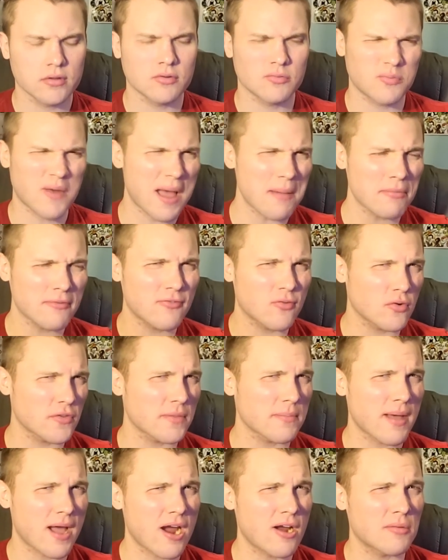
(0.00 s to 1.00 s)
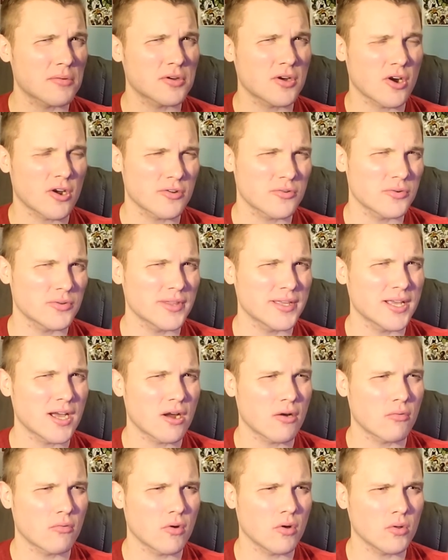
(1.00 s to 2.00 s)
right before the Power Up card really
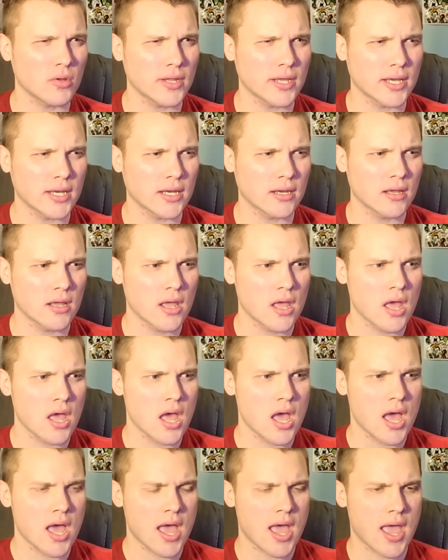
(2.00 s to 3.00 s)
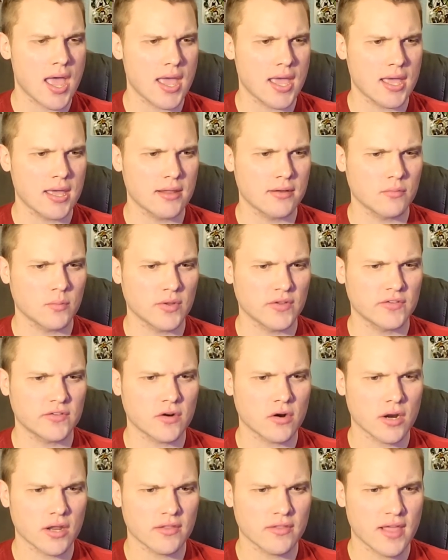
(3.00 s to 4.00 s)
got rolling, and we
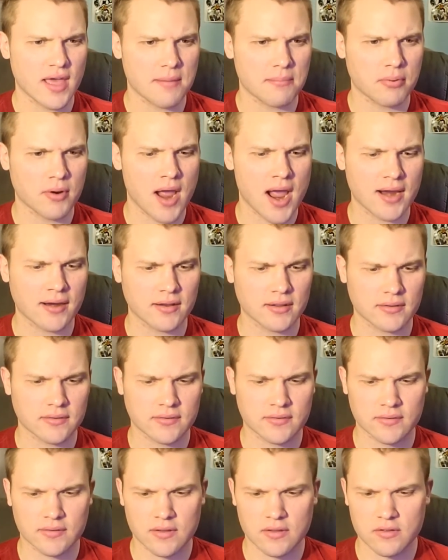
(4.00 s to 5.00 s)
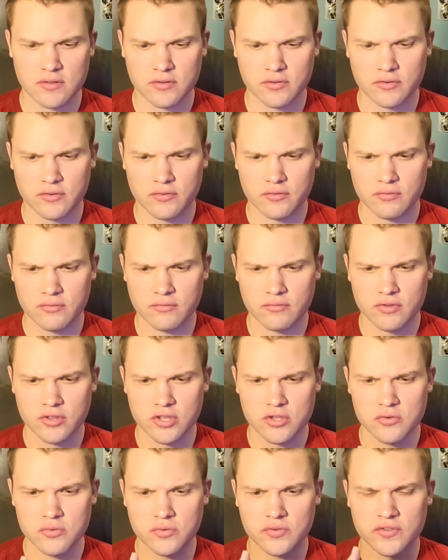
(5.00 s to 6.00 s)
started that practice,
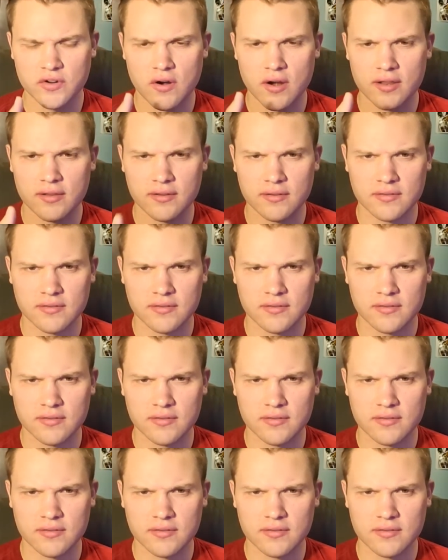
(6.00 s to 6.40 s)
you started to